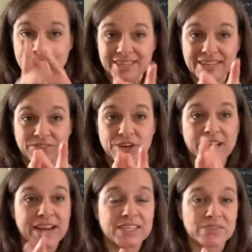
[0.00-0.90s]
get the link for you
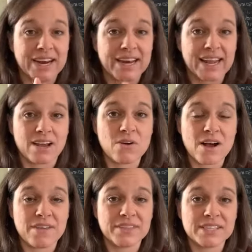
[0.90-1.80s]
guys right now
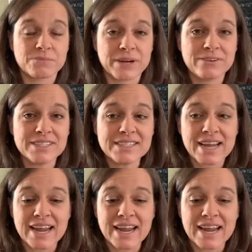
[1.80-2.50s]
on this post